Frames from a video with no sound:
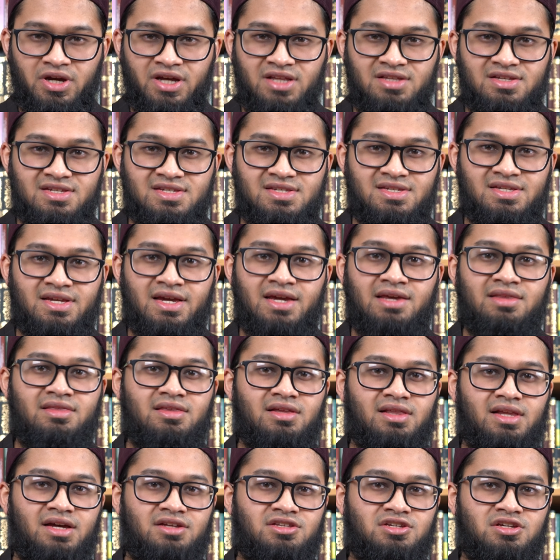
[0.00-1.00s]
can say
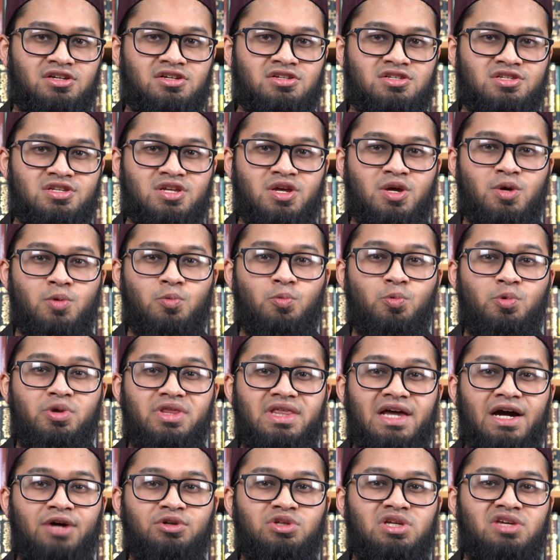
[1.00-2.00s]
the letters
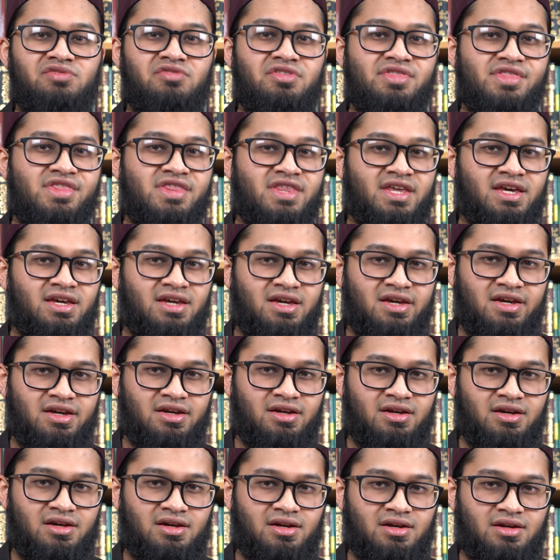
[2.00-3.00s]
without even
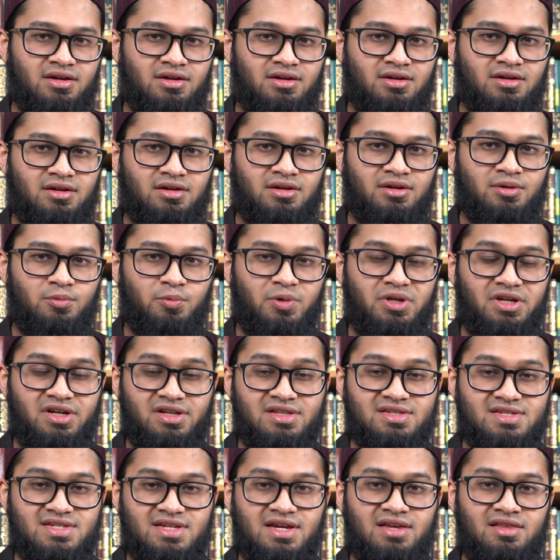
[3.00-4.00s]
thinking, when you
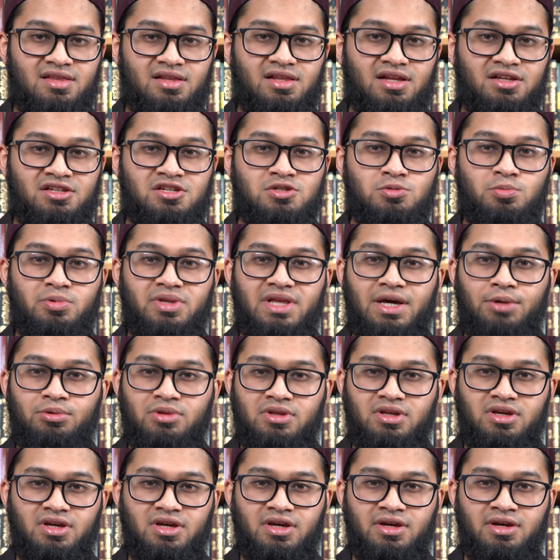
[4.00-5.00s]
can say the letters without
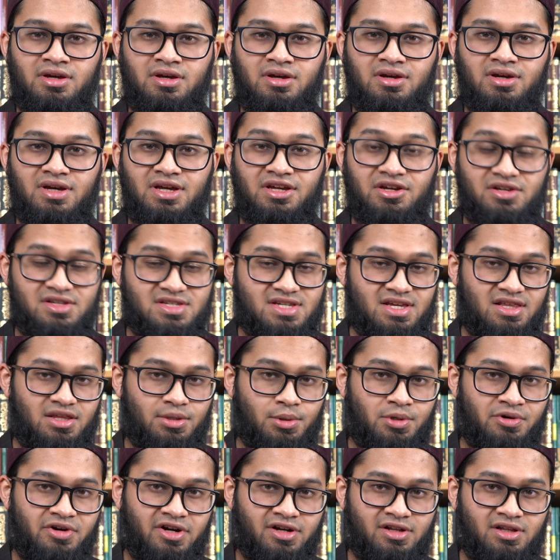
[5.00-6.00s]
thinking, you can say
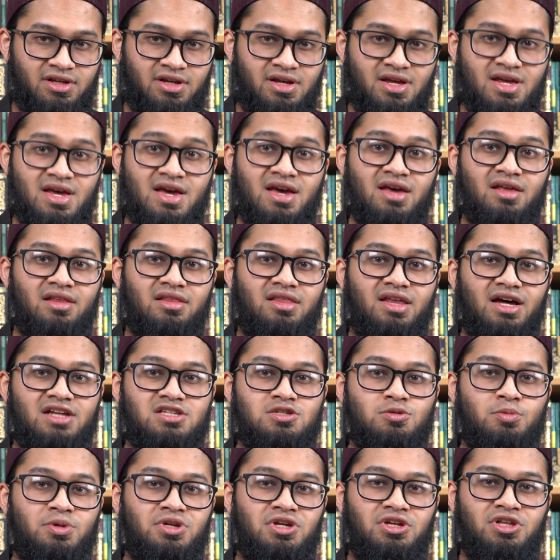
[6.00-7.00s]
them correctly,
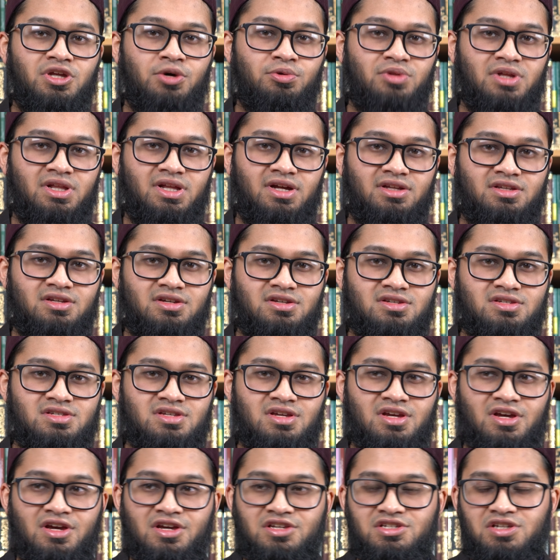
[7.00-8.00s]
that's when you know the letters.
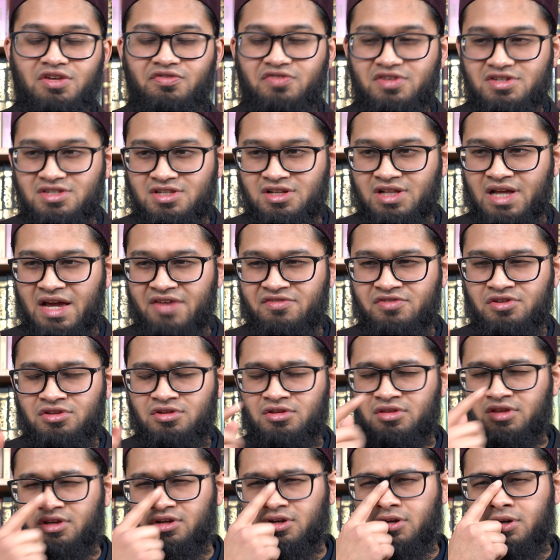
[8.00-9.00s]
So if you're still having
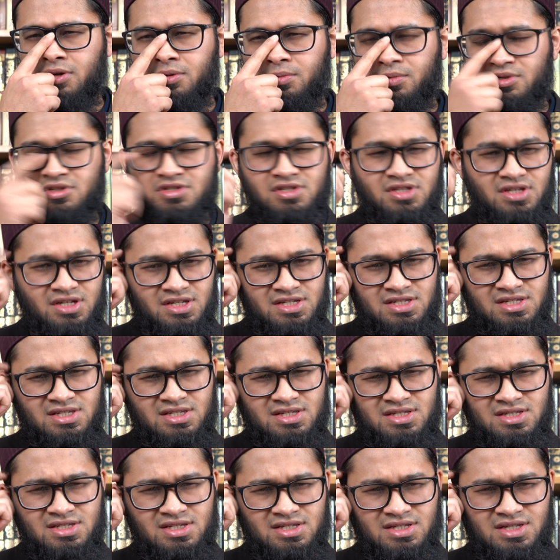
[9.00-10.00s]
to think, oh, what's
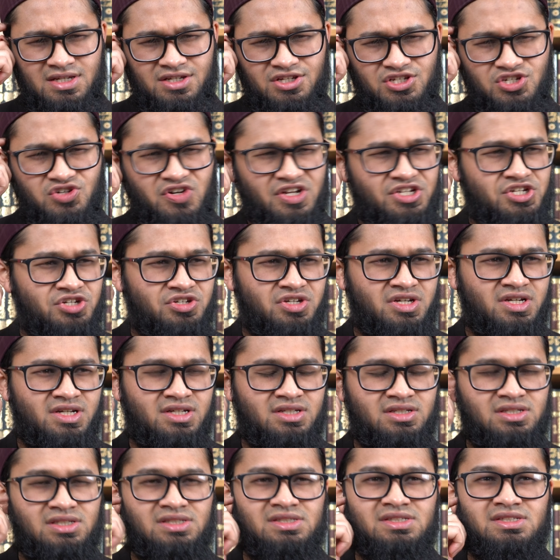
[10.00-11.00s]
this? And you're scratching your
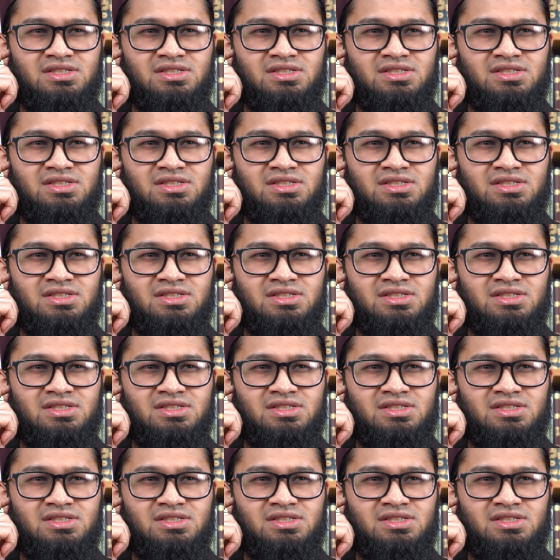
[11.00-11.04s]
head